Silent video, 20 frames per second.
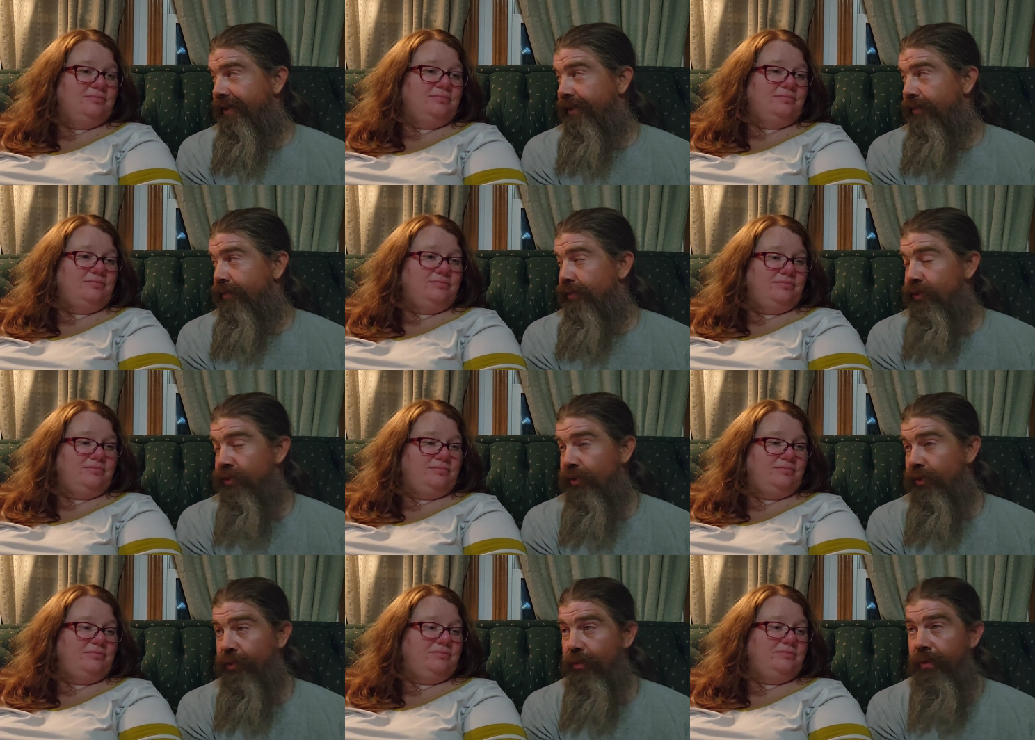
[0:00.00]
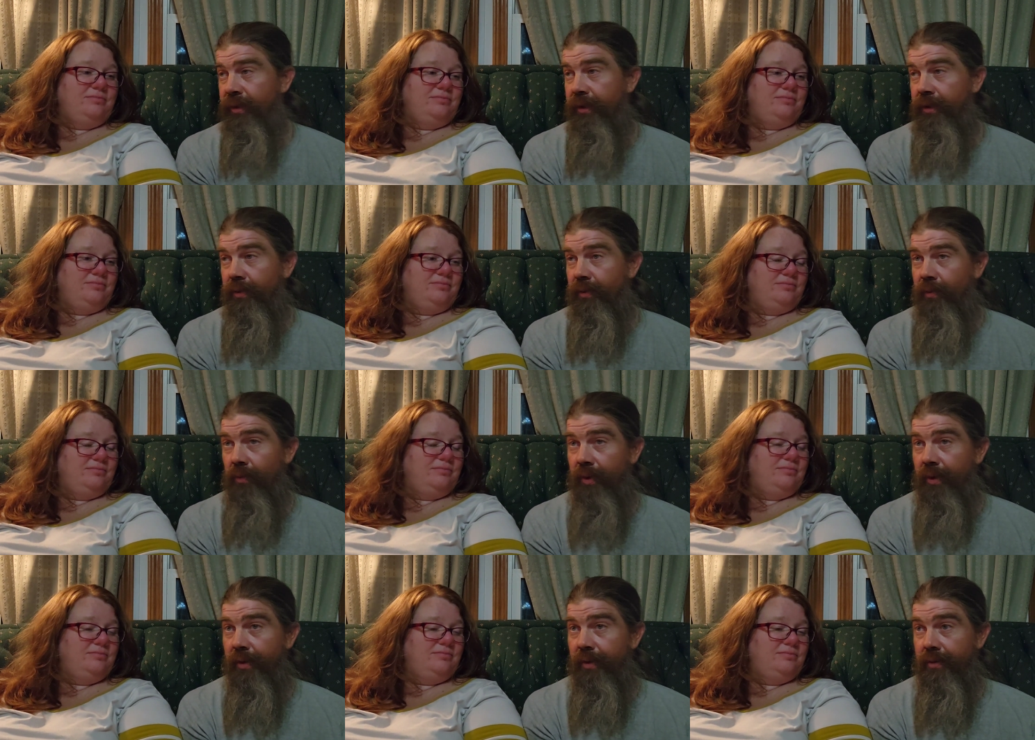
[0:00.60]
Speaker 1: he was doing
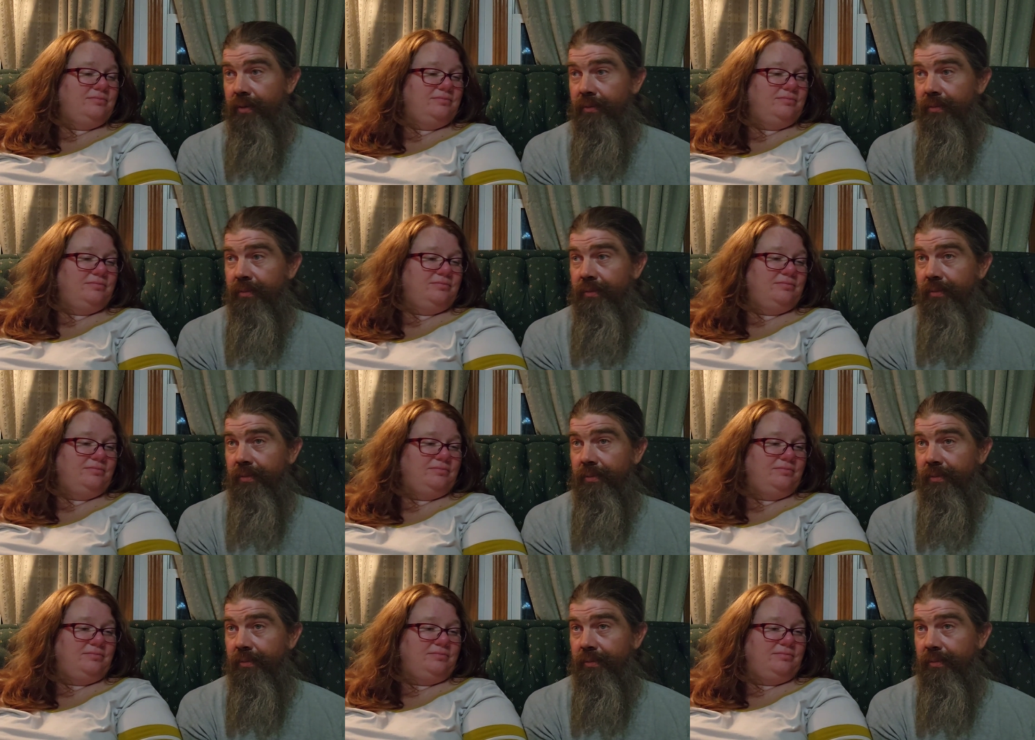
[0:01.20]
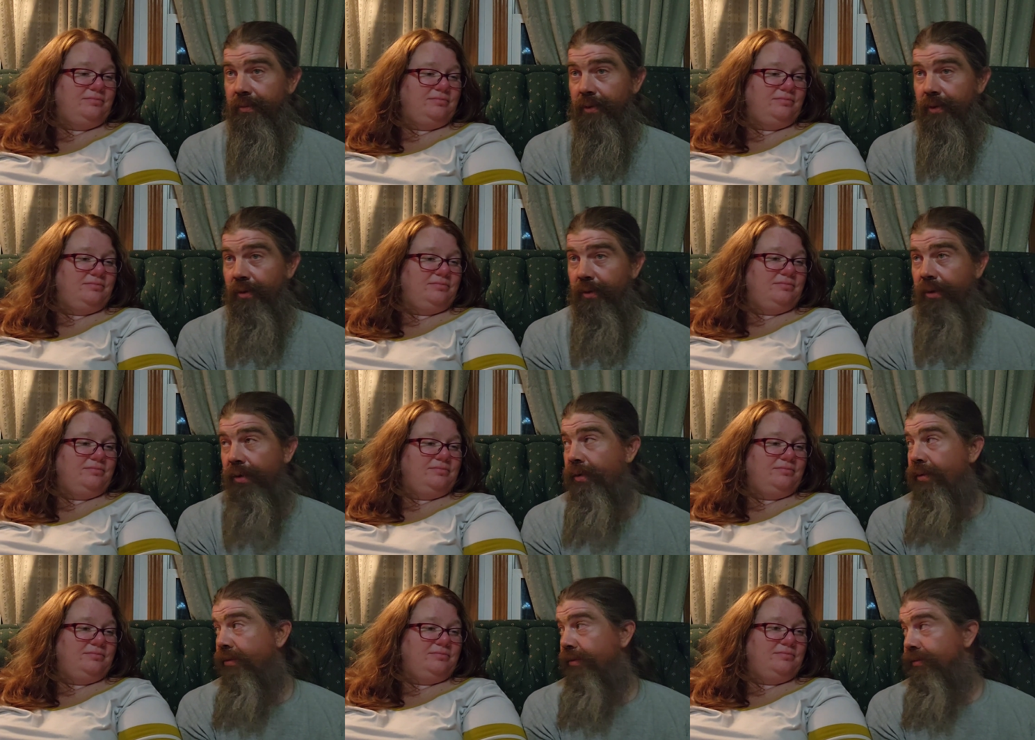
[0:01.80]
what the
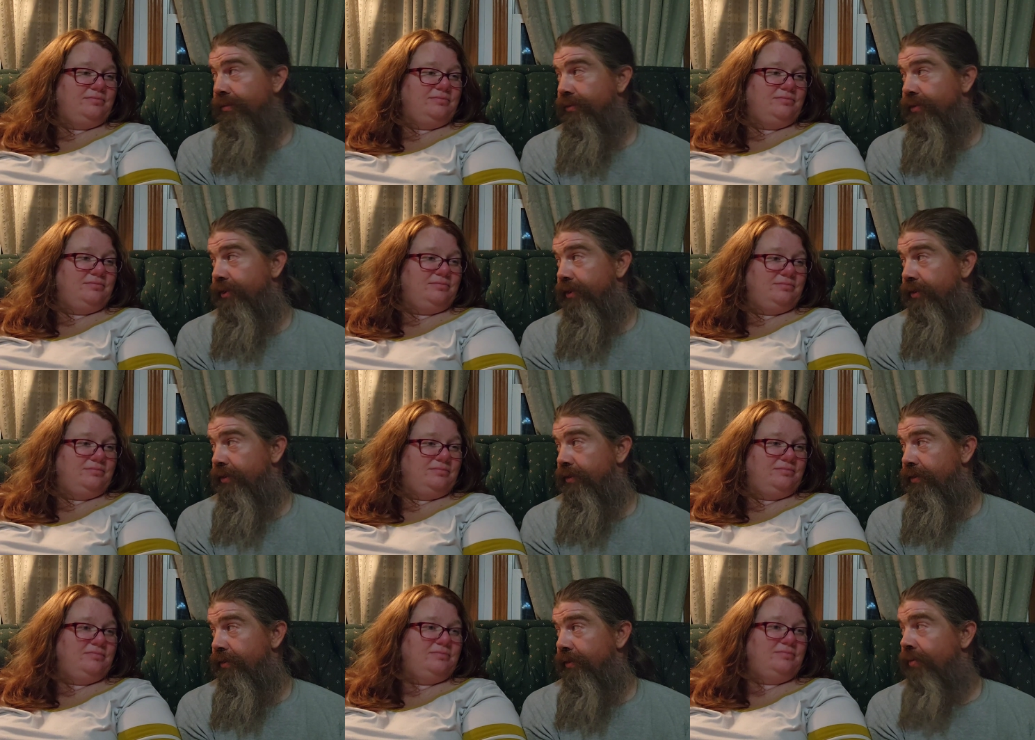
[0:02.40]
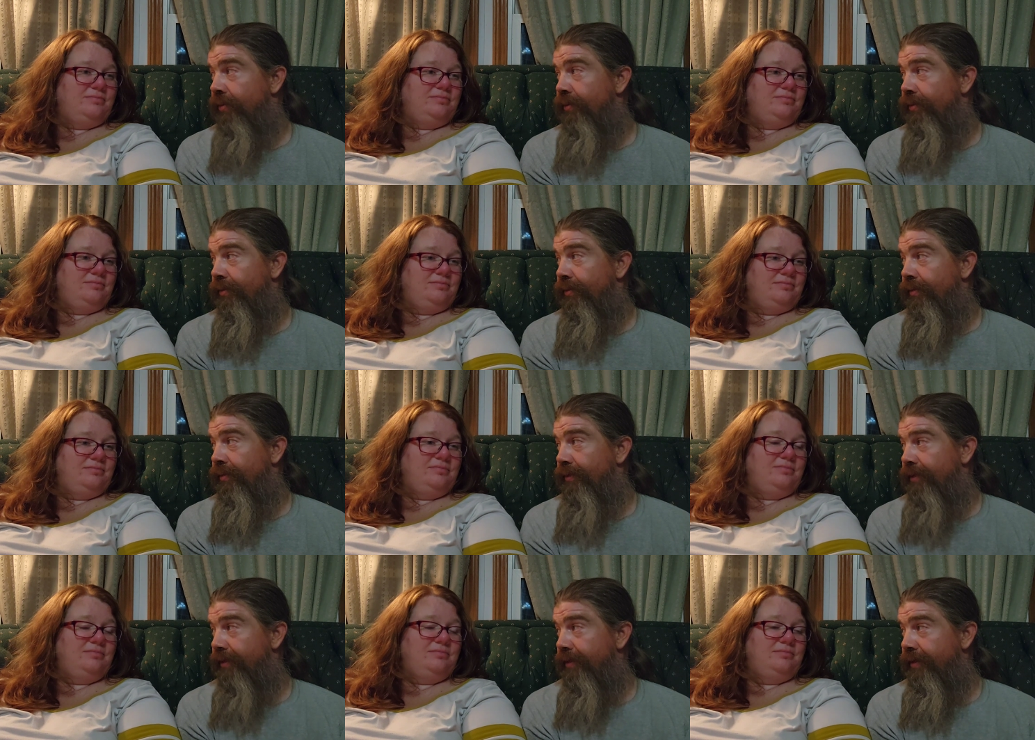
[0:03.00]
law said to do
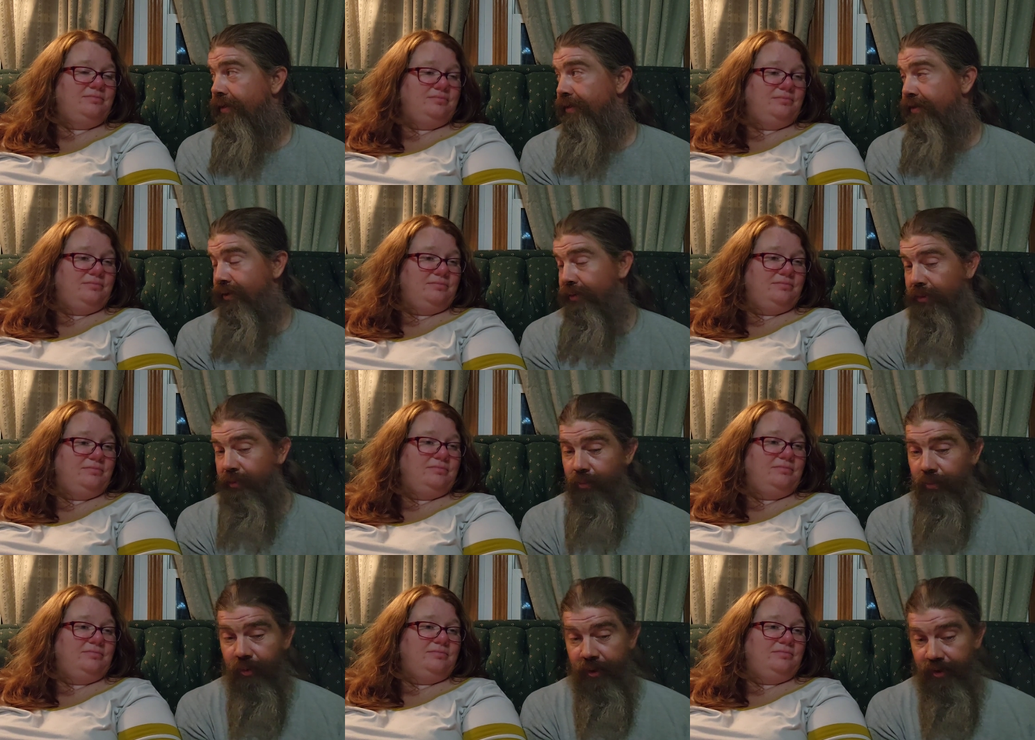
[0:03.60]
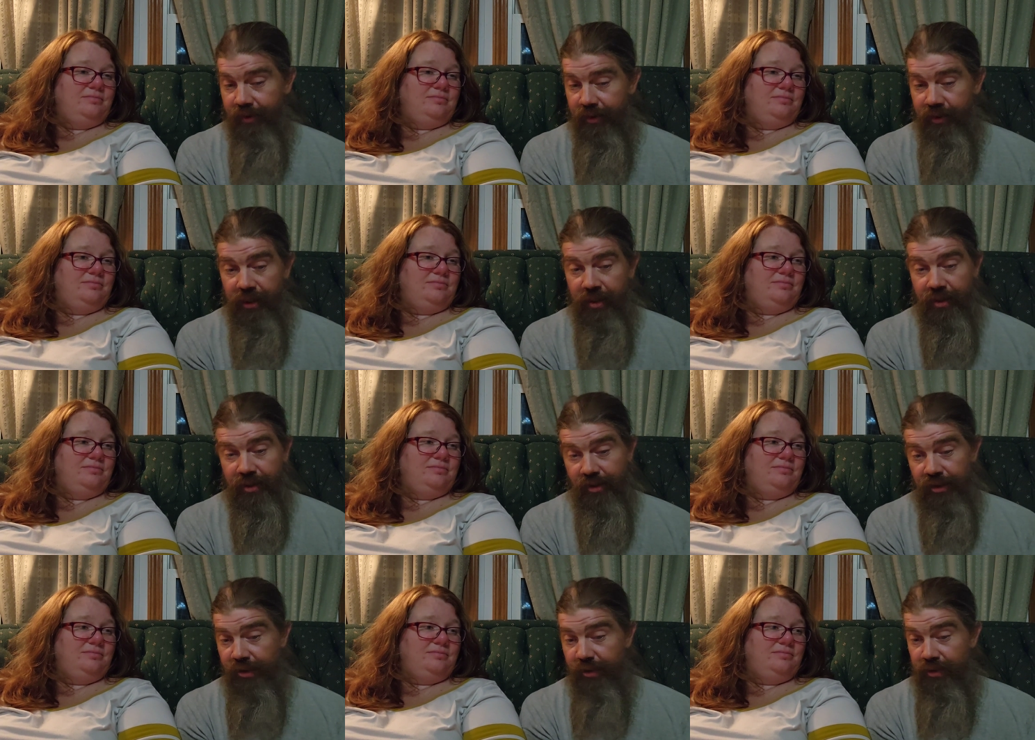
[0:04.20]
until one day
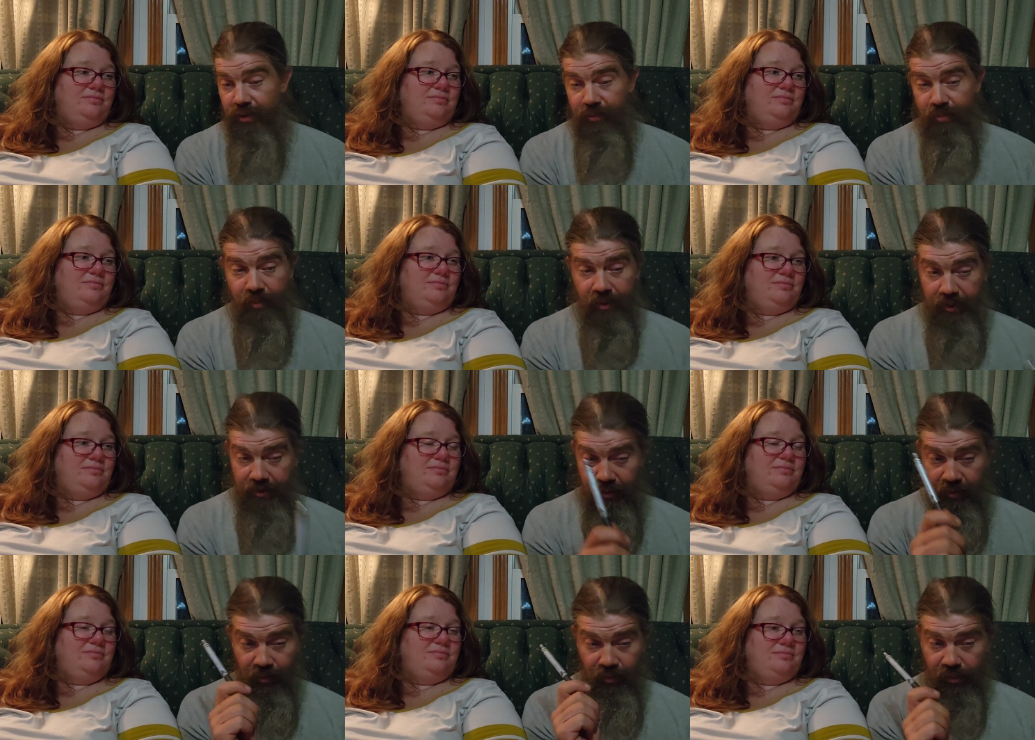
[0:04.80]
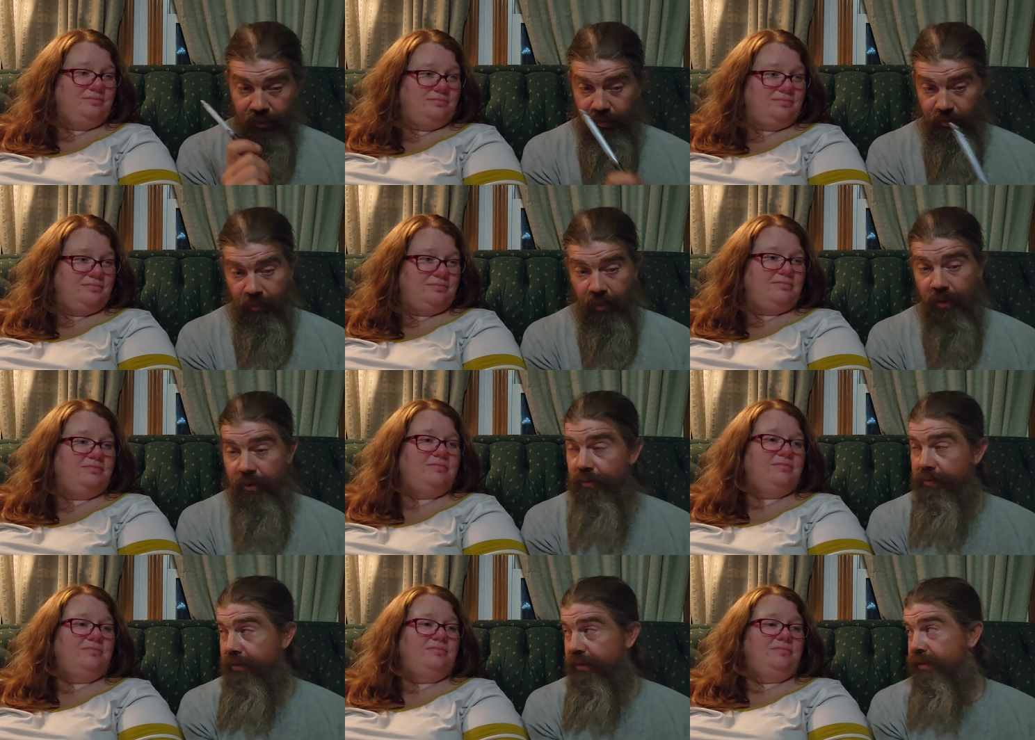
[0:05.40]
Jesus met him on the
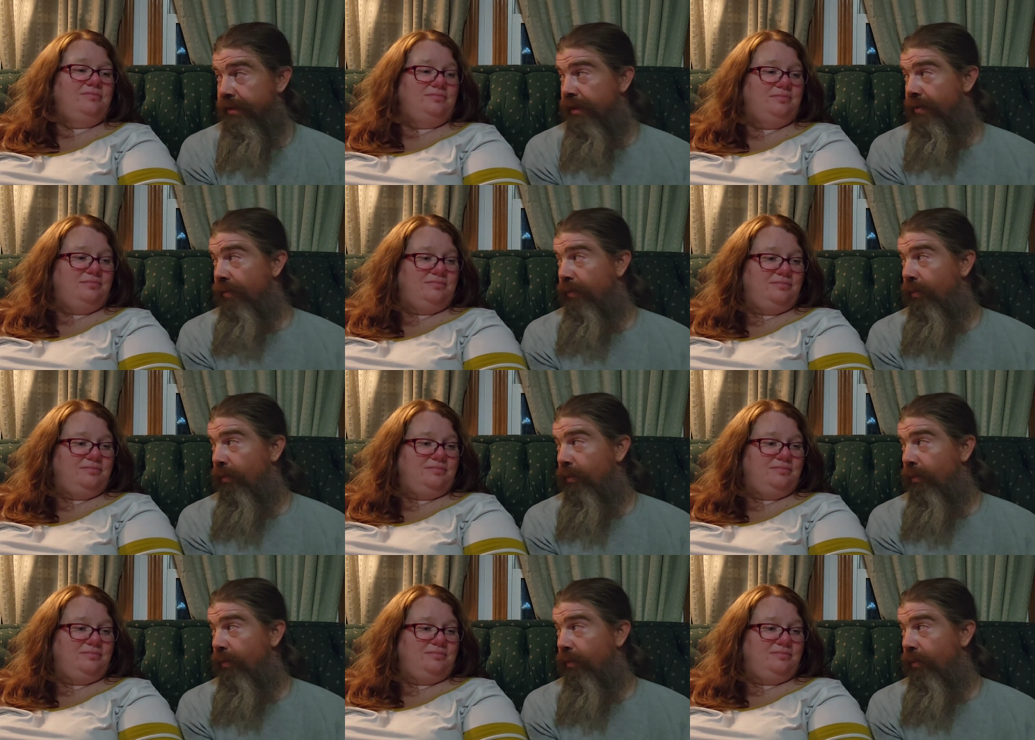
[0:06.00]
road and said,